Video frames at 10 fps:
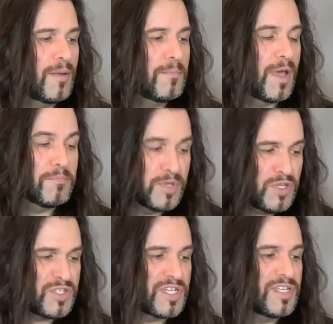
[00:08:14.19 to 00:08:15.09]

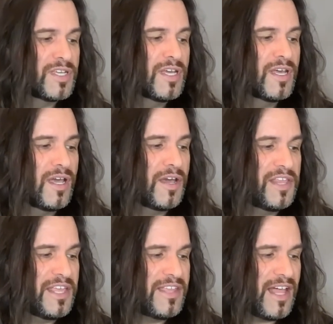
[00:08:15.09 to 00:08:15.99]
music,
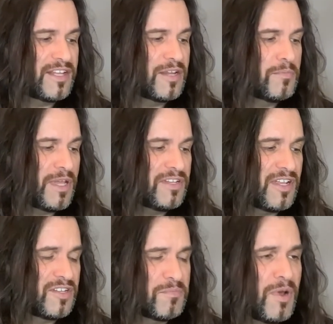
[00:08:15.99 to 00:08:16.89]
the Italian
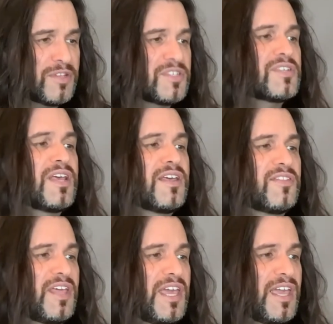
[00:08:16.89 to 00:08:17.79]
Benedictine monks,
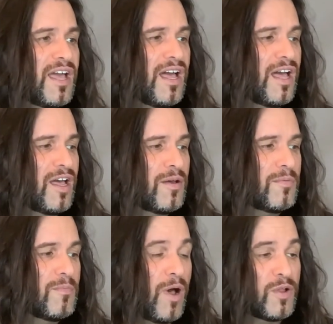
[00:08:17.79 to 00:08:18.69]
they
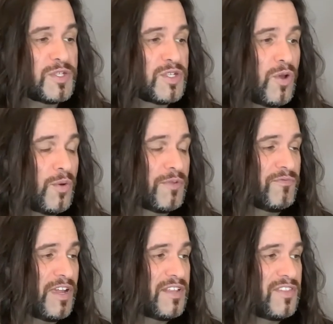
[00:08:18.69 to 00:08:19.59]
also
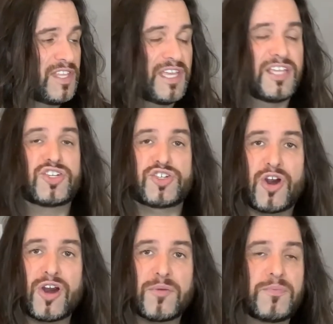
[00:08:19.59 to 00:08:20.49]
invented the
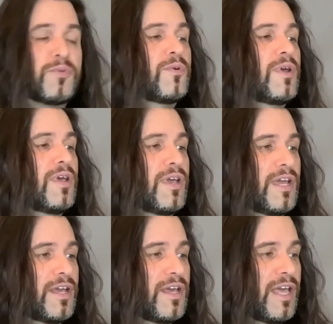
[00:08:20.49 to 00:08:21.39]
sharp
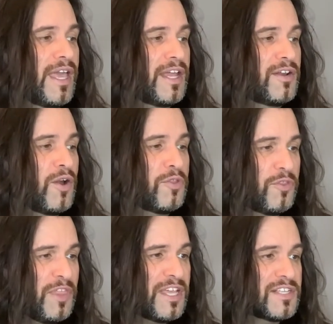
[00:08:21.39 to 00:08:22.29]
and other
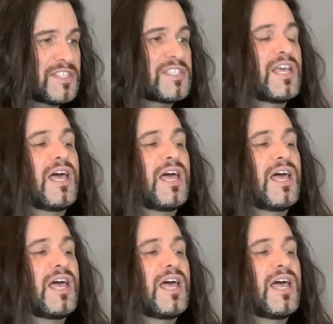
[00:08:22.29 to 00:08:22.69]
things,